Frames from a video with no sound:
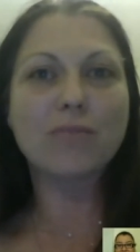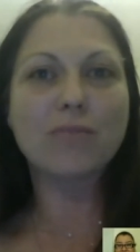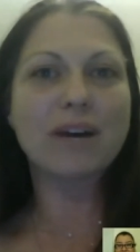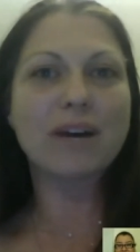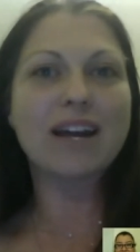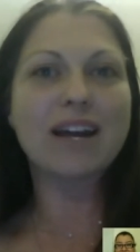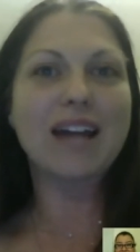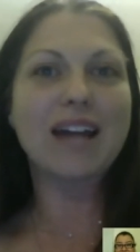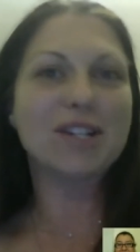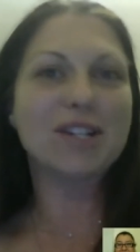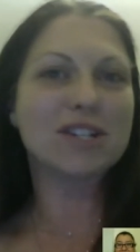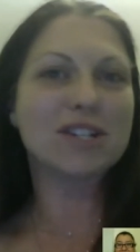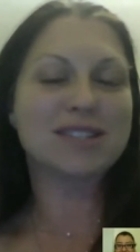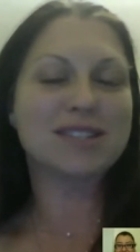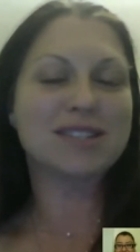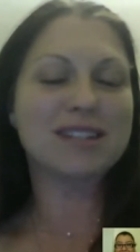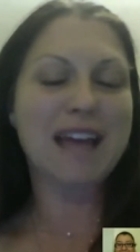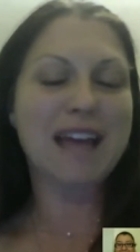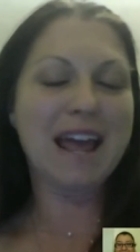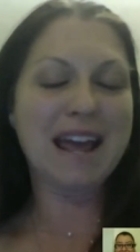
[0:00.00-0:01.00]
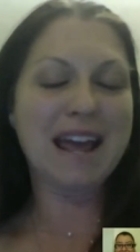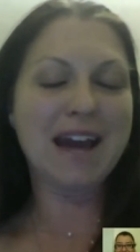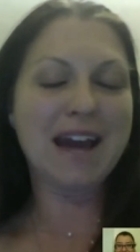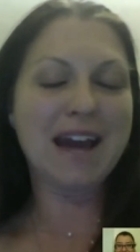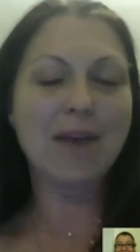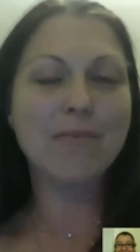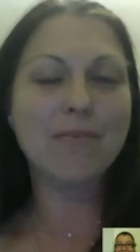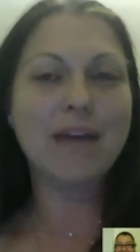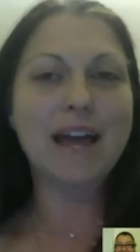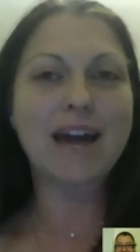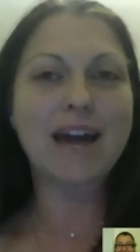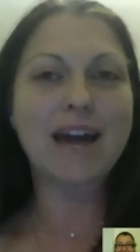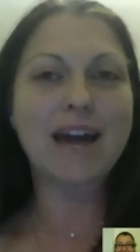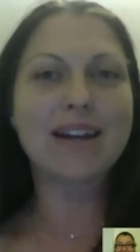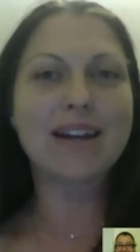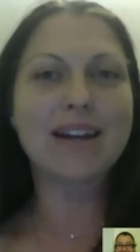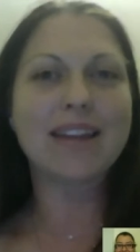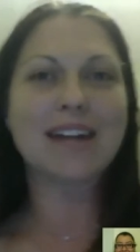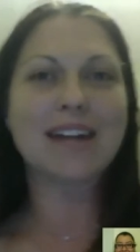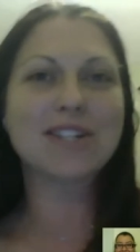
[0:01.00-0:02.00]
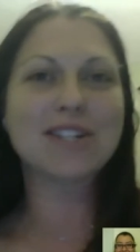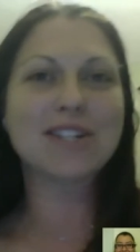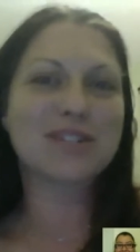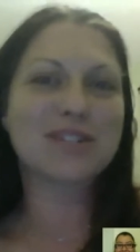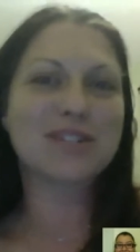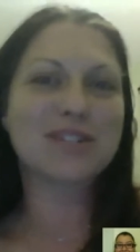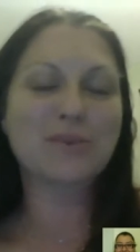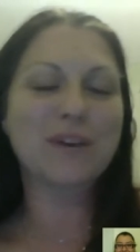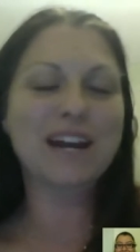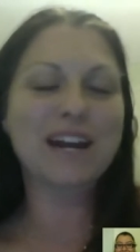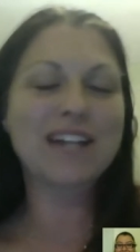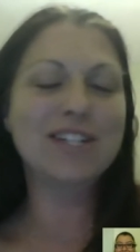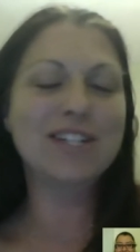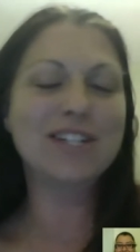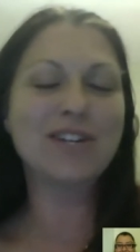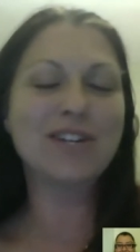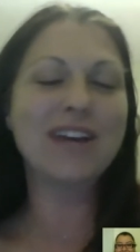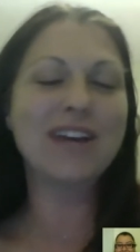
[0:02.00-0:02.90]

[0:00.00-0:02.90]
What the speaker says: but I just am, and that's just what I do,